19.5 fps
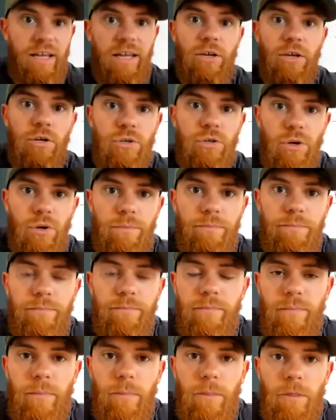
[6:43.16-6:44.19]
it is that you
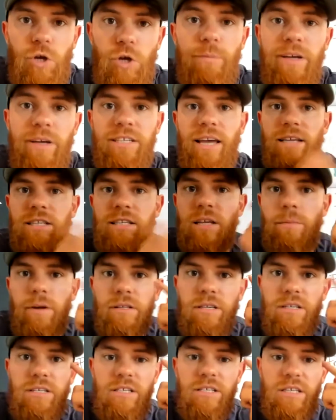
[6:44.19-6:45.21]
do. You
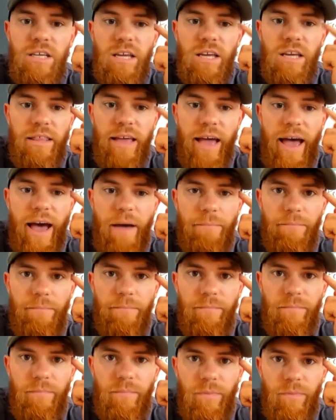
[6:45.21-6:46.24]
must get someone to see
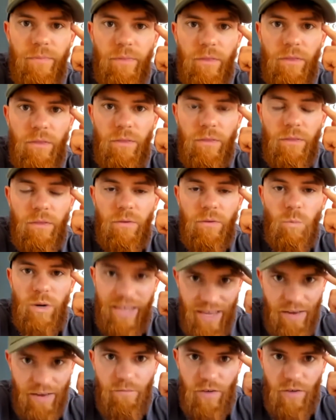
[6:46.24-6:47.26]
that
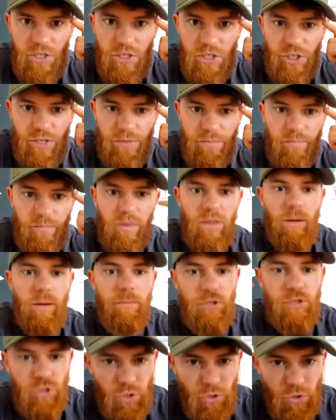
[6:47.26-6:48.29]
with
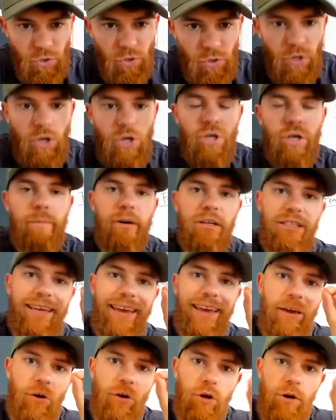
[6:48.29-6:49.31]
conviction. Number two,
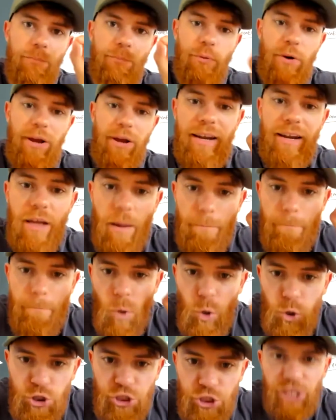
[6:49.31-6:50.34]
you must get good at bringing
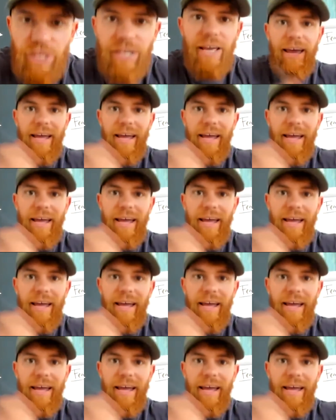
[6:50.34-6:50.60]
emotion